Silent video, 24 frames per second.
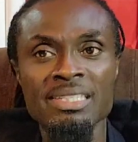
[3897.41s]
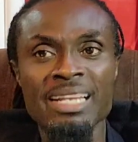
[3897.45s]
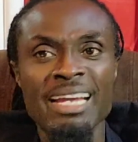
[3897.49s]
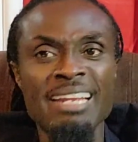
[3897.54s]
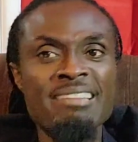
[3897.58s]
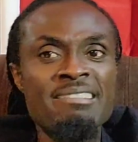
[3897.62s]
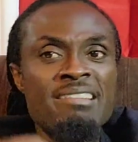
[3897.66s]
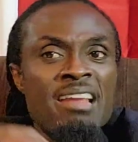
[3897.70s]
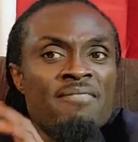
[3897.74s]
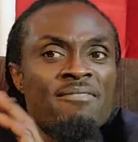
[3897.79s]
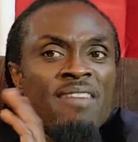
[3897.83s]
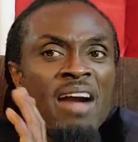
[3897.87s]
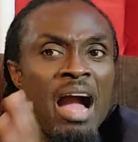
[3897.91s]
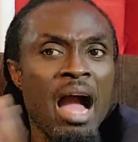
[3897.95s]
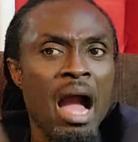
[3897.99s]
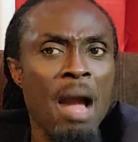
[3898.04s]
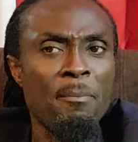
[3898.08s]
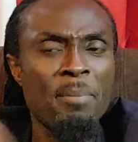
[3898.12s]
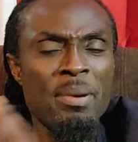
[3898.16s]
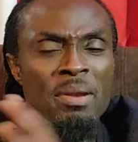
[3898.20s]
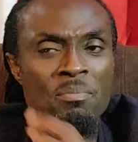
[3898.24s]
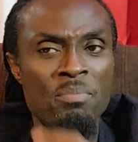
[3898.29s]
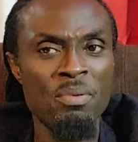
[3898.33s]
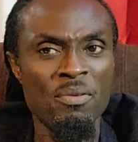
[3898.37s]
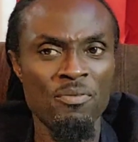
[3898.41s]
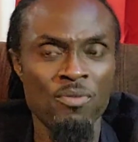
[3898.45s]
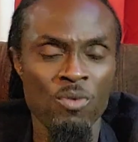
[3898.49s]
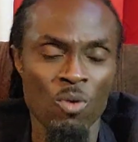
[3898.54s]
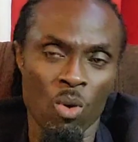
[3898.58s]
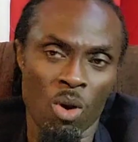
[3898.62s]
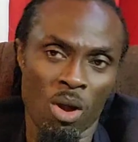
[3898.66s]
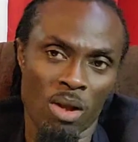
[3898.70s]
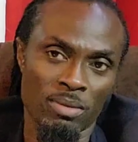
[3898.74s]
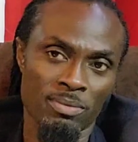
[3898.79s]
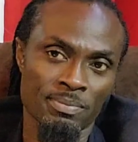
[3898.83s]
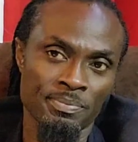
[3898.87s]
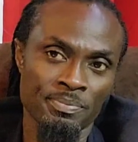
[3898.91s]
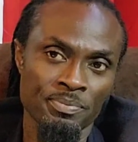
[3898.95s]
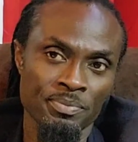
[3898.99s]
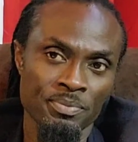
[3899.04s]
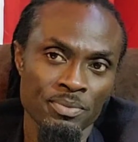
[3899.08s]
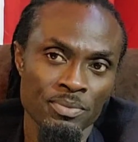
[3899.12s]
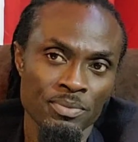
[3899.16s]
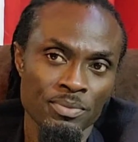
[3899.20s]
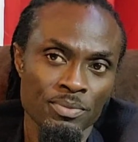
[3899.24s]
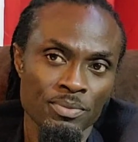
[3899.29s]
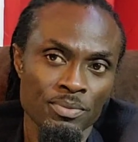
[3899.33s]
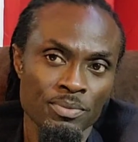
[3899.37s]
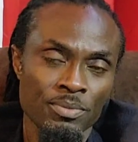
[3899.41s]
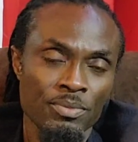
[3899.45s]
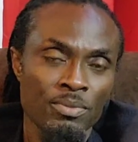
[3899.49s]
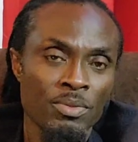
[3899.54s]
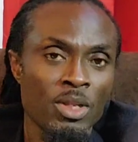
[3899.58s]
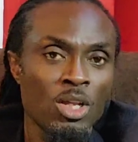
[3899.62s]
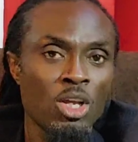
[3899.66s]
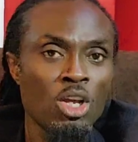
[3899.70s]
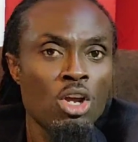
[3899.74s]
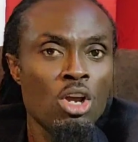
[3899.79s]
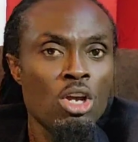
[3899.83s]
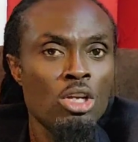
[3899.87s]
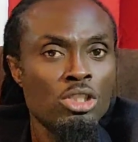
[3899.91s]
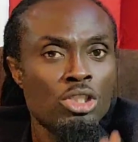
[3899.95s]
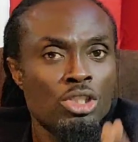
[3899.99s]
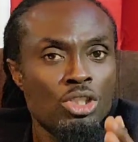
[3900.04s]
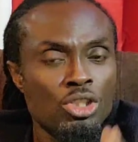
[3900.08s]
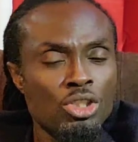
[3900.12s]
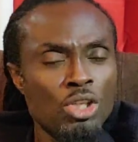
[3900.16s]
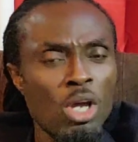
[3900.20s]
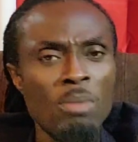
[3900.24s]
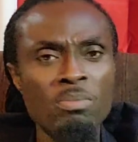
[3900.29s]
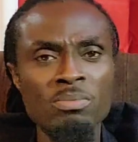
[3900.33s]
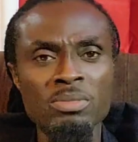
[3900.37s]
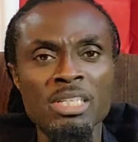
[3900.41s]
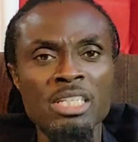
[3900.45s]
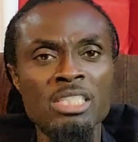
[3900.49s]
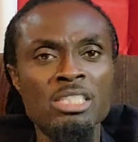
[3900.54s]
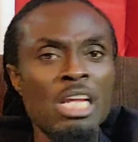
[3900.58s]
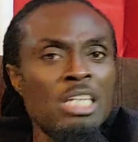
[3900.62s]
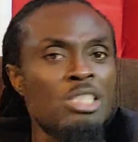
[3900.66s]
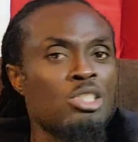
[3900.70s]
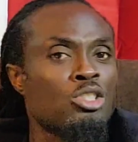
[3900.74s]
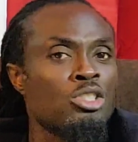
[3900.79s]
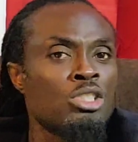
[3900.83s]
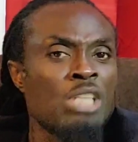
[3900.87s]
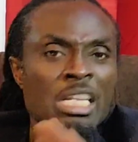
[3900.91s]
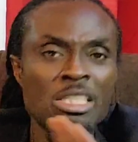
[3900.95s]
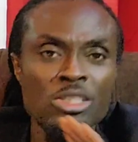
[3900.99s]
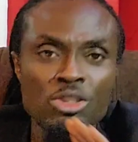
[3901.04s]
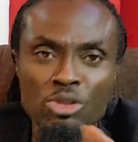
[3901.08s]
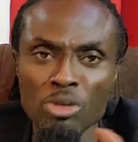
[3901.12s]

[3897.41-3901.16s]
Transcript: that never happened before. Something that's not